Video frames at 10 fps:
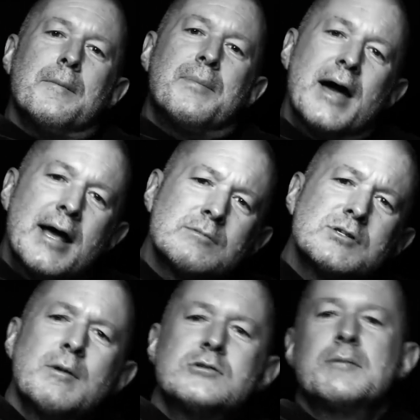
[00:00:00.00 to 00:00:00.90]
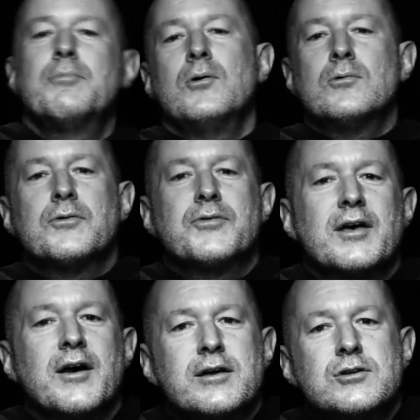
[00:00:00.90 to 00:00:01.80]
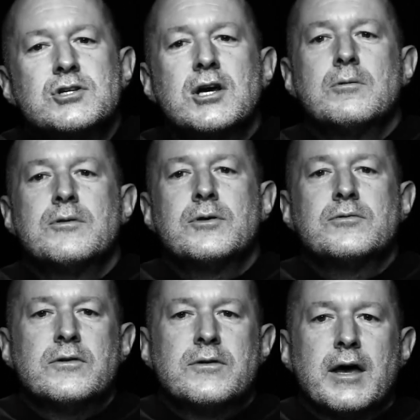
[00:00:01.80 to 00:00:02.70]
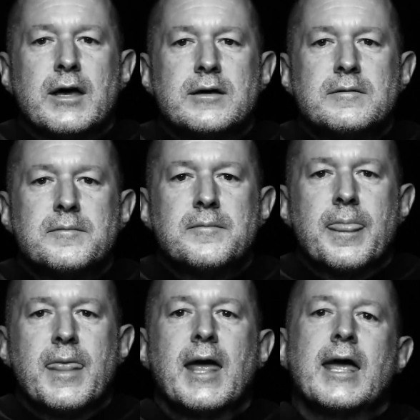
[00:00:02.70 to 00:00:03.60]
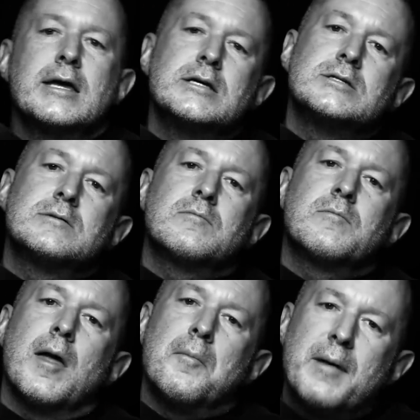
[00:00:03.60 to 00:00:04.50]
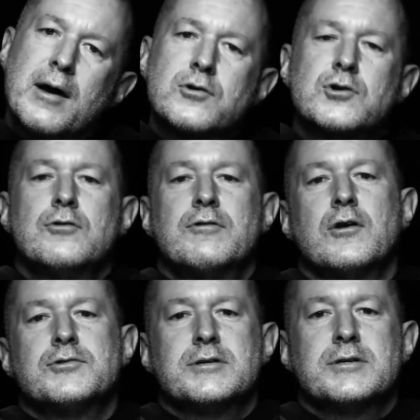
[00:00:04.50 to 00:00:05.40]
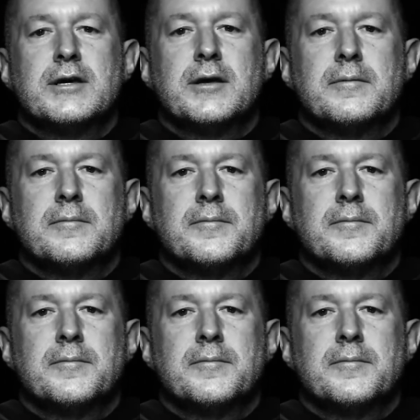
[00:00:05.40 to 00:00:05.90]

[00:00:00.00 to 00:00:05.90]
Perhaps the most important thing I can share with you today is about curiosity.